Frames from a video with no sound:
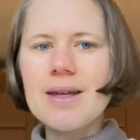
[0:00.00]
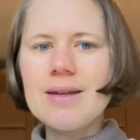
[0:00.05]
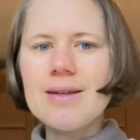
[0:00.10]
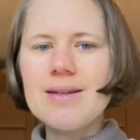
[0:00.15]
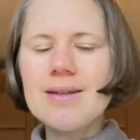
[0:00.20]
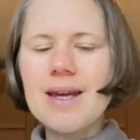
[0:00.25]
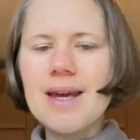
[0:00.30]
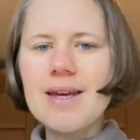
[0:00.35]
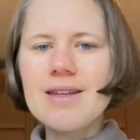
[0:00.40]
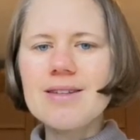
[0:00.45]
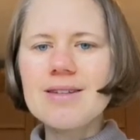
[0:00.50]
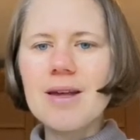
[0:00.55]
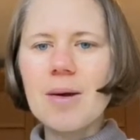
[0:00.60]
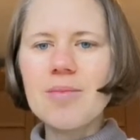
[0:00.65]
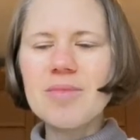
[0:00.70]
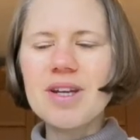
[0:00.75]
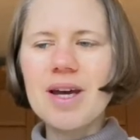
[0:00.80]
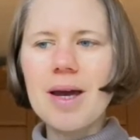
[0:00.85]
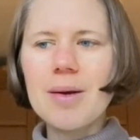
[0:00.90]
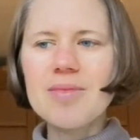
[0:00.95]
they
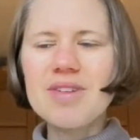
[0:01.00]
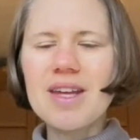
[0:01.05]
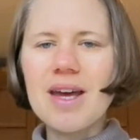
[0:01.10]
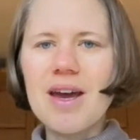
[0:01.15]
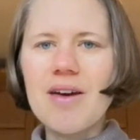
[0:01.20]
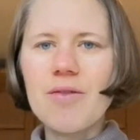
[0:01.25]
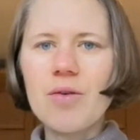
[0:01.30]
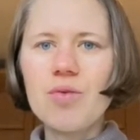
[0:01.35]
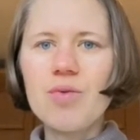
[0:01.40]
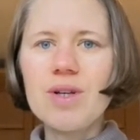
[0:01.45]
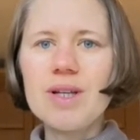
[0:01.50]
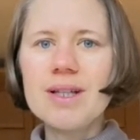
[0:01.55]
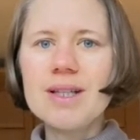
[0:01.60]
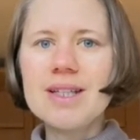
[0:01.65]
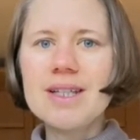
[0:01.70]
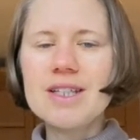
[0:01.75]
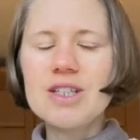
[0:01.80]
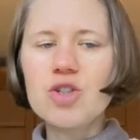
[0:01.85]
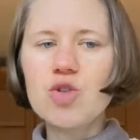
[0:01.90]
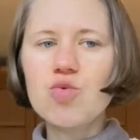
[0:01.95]
sometimes have a
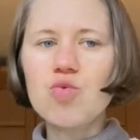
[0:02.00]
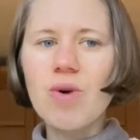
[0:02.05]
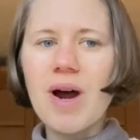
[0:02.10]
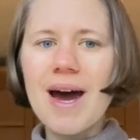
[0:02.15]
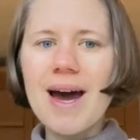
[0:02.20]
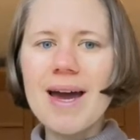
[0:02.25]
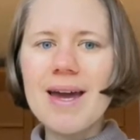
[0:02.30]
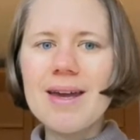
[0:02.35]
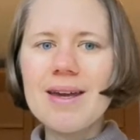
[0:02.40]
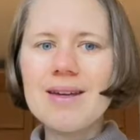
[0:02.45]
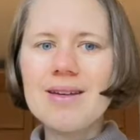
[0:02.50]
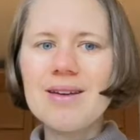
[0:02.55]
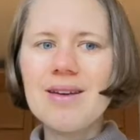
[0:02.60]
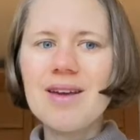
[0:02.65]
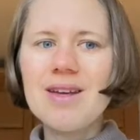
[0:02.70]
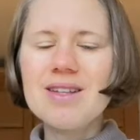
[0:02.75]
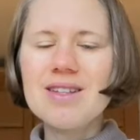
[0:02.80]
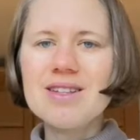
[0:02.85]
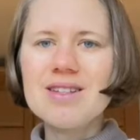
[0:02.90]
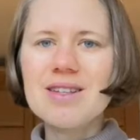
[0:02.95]
really dry
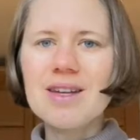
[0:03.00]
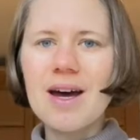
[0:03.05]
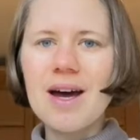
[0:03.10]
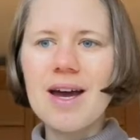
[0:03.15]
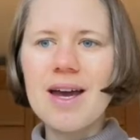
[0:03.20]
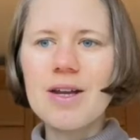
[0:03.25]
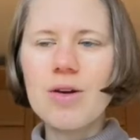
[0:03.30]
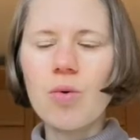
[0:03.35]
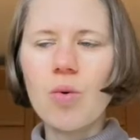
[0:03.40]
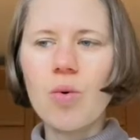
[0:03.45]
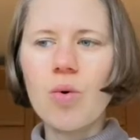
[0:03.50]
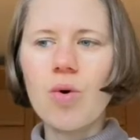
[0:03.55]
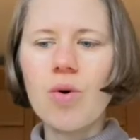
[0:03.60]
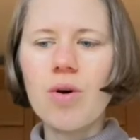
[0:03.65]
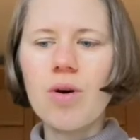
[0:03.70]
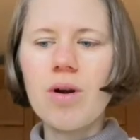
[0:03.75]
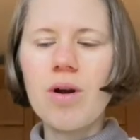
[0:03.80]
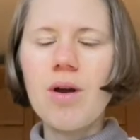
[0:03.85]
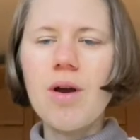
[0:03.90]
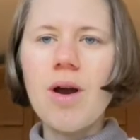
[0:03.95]
inside or